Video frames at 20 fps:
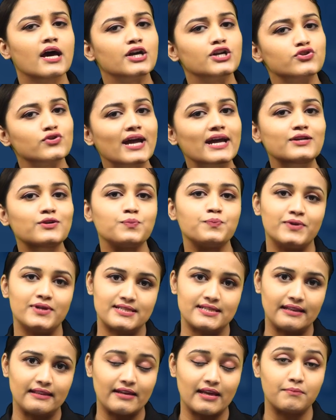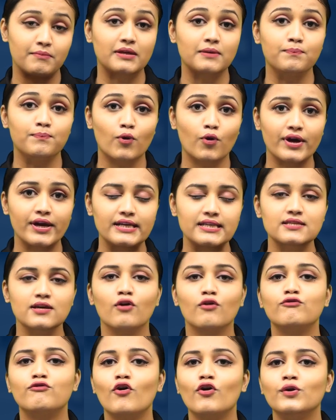try to present them in points
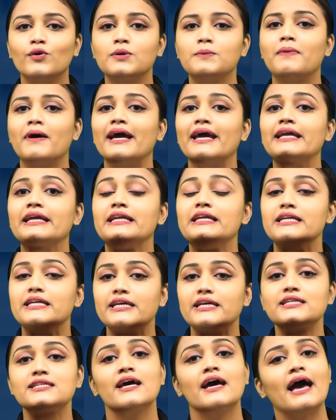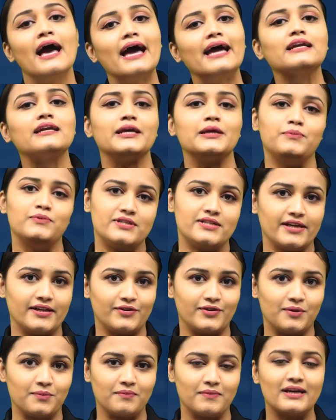followed by a neat and labeled
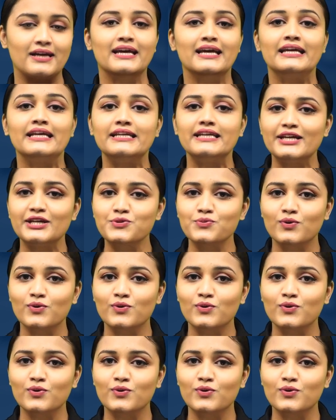diagram. Neat